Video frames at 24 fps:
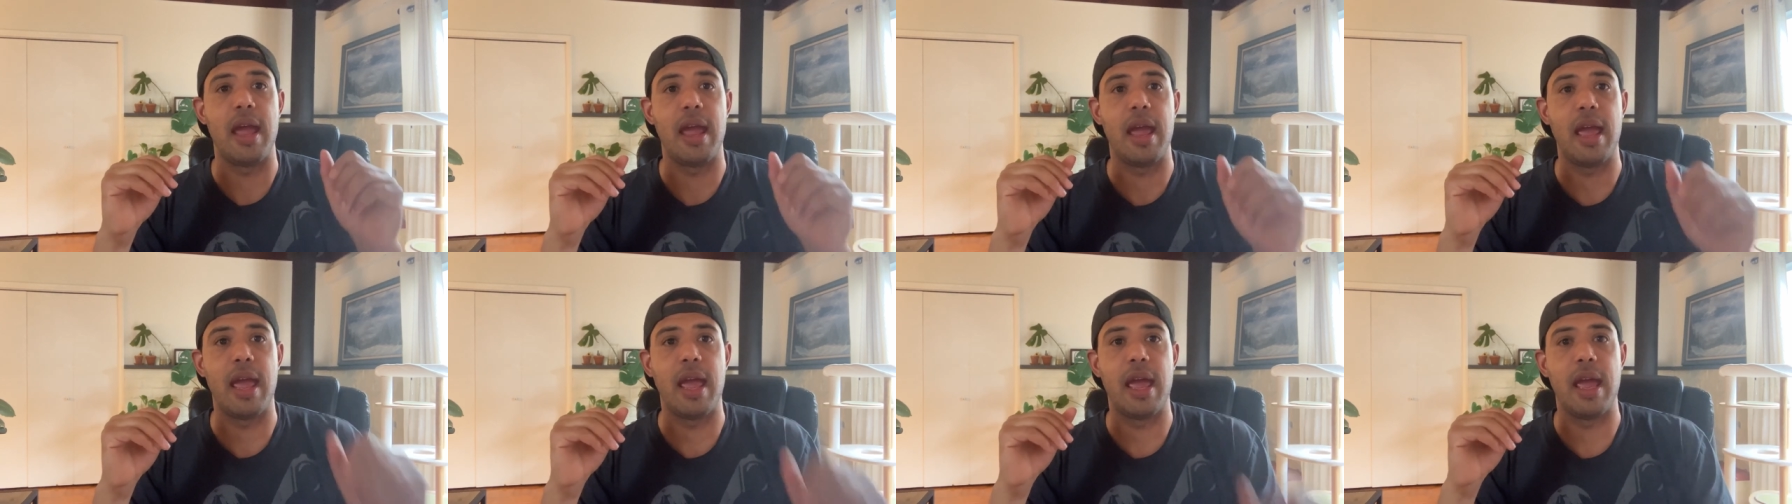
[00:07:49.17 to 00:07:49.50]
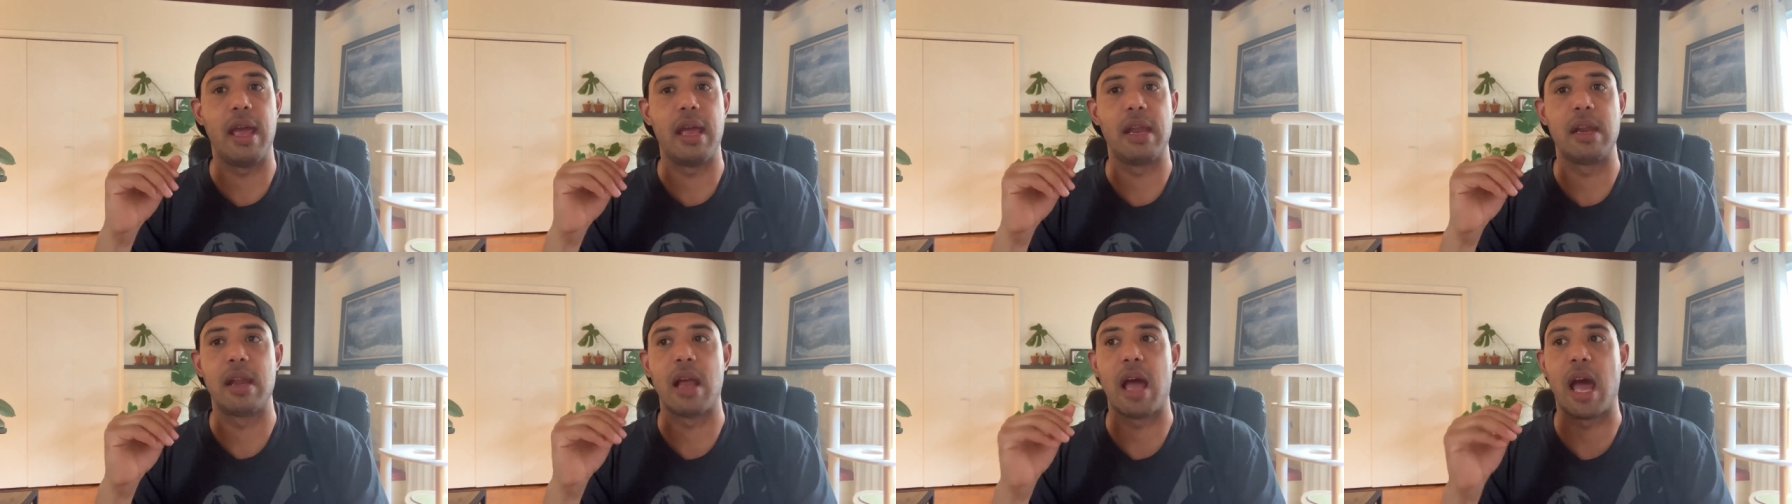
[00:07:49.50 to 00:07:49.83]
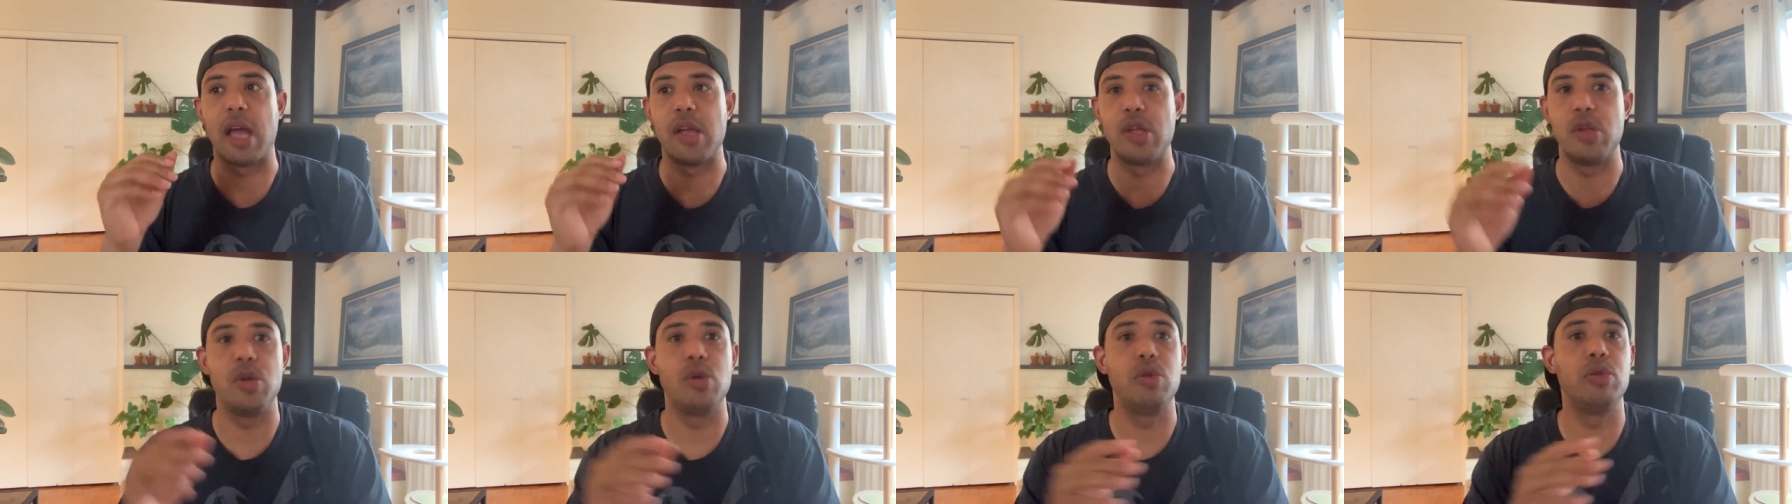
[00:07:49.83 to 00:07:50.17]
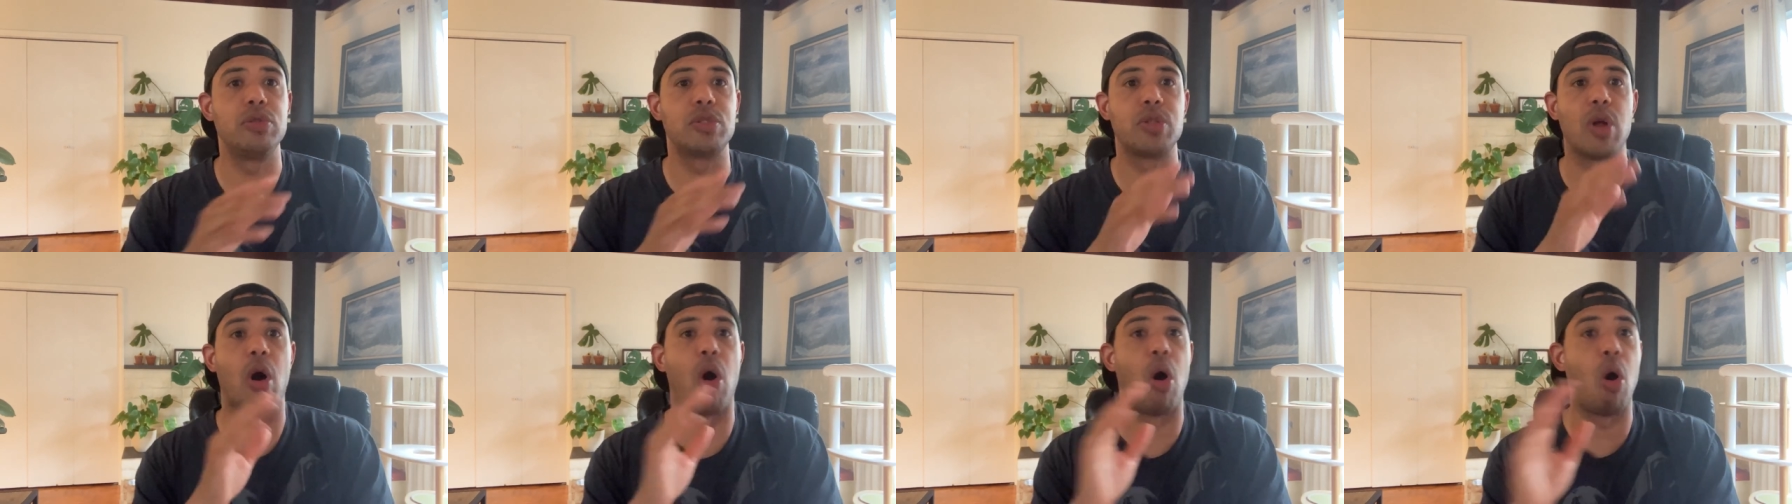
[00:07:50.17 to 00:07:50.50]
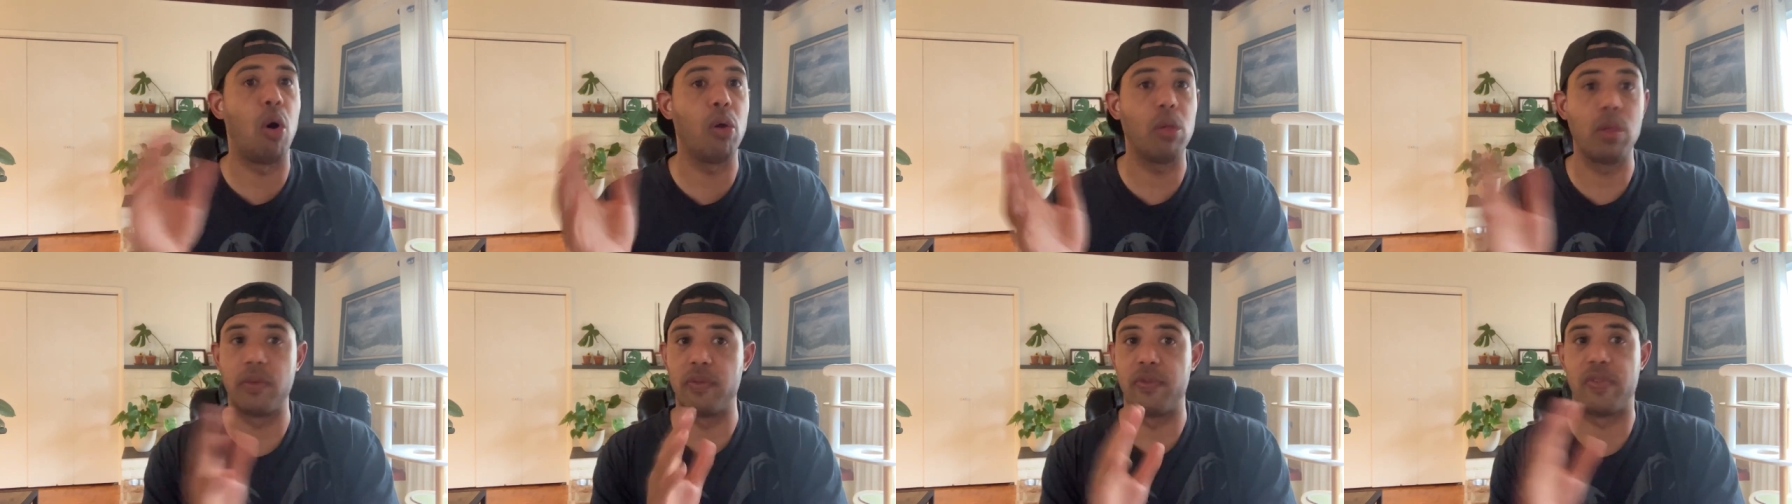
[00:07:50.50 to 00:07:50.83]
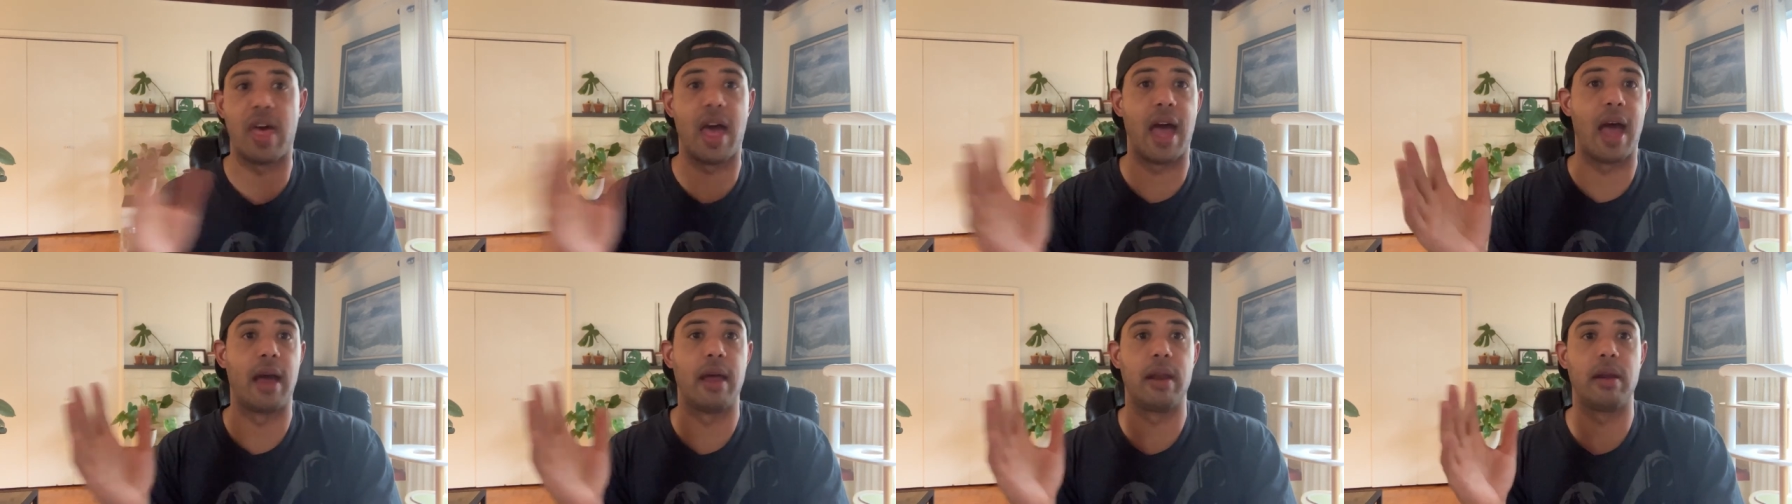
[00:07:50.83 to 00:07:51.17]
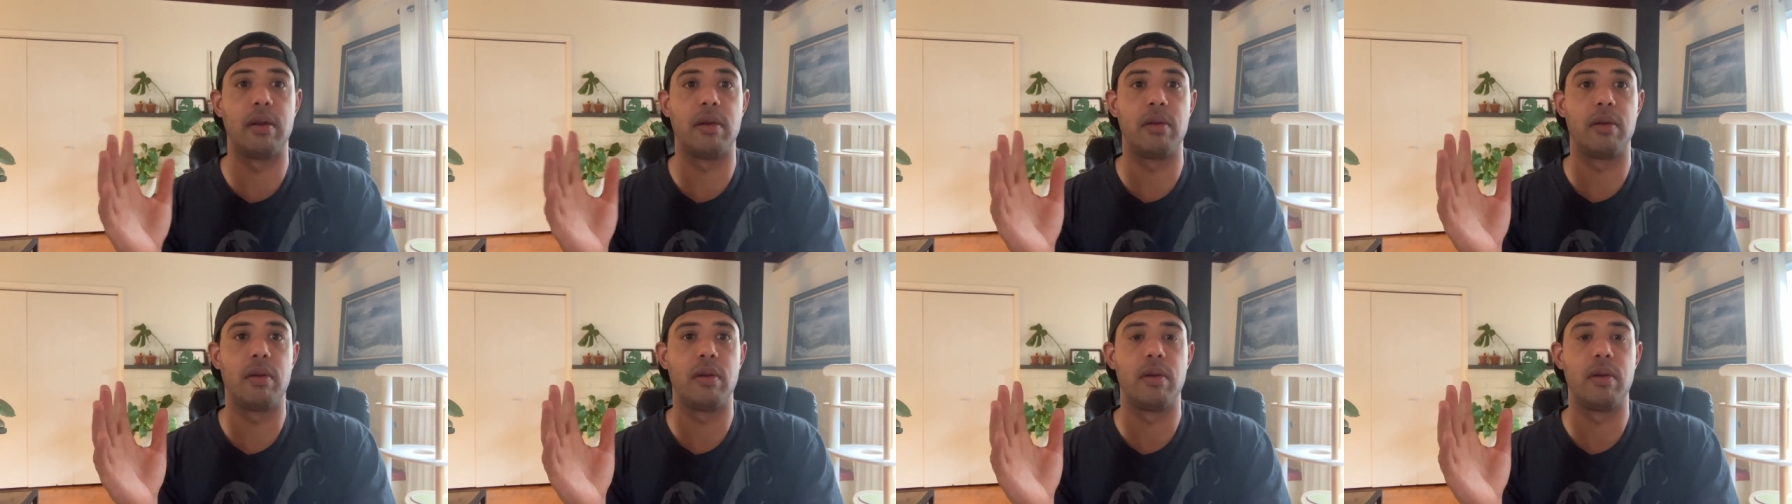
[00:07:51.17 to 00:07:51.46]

And I used all of that